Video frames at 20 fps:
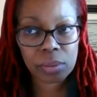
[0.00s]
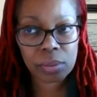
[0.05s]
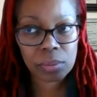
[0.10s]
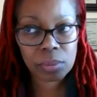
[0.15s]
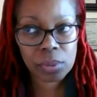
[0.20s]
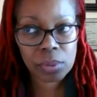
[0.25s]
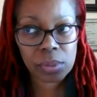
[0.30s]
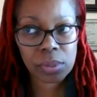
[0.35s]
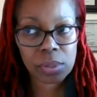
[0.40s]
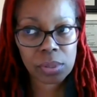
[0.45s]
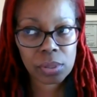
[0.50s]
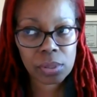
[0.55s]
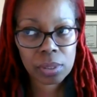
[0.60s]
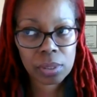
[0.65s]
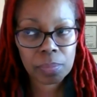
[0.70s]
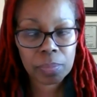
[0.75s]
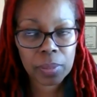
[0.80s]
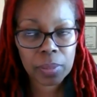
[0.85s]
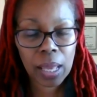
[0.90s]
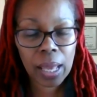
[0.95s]
The rules still
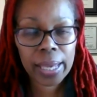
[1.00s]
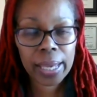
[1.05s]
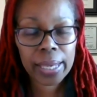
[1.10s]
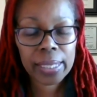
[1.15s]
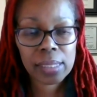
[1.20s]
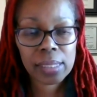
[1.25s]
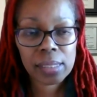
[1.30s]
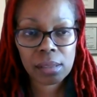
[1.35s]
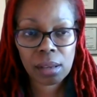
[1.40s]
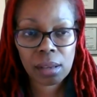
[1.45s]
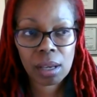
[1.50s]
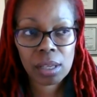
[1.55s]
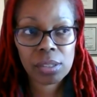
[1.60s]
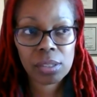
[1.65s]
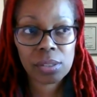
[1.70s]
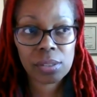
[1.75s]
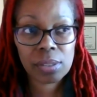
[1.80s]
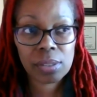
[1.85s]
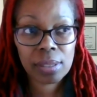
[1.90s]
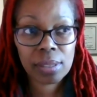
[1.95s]
apply as long
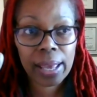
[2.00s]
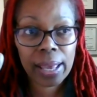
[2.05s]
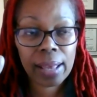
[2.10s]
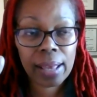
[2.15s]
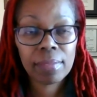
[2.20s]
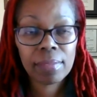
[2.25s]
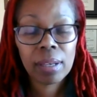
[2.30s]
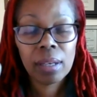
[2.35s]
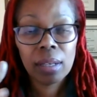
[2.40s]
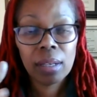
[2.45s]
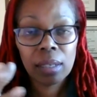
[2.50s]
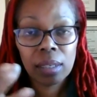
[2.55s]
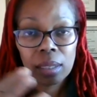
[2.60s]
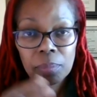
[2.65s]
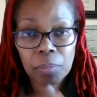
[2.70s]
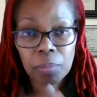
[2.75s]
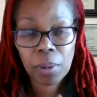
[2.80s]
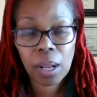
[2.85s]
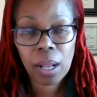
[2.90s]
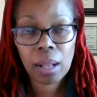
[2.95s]
as you didn't have
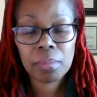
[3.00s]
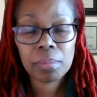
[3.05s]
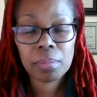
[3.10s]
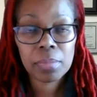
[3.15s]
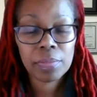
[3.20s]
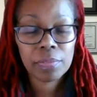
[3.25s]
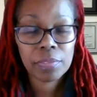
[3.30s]
a problem.